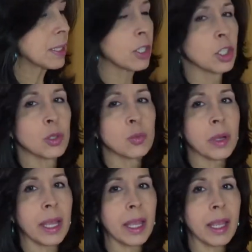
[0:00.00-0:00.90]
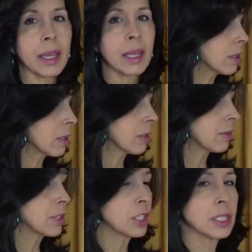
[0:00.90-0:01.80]
a good way
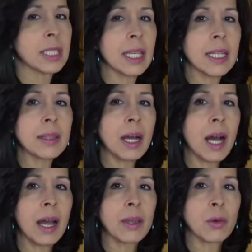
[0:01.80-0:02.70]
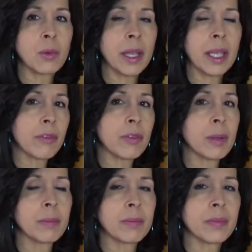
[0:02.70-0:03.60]
of just getting the eye away
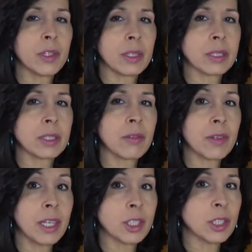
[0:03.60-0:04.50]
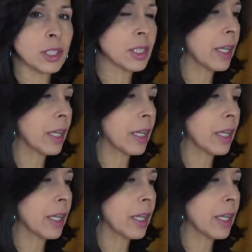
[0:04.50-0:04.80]
from your self-conscious